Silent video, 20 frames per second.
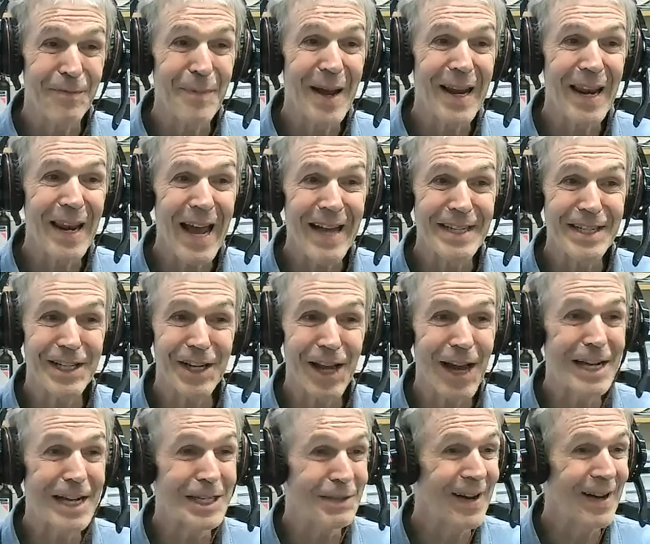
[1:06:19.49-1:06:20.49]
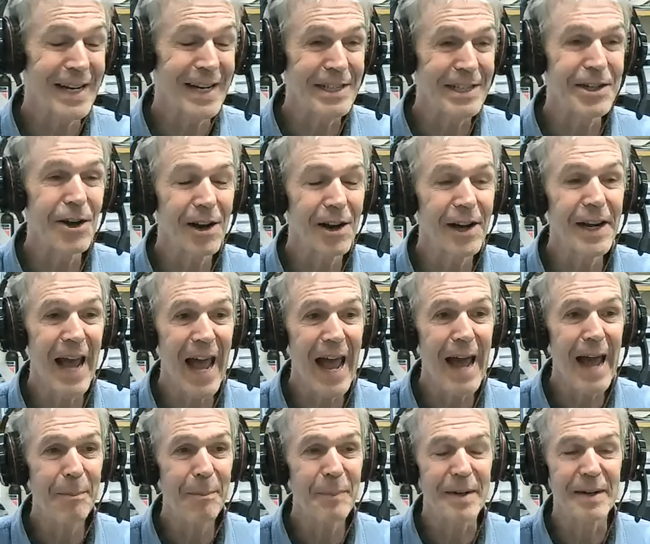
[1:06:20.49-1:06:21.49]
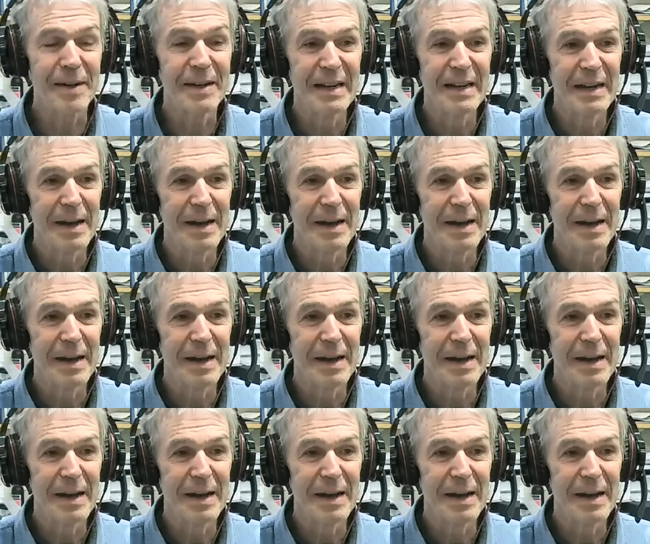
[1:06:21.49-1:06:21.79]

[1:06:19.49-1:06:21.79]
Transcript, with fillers: of my last slides why that's not going to happen.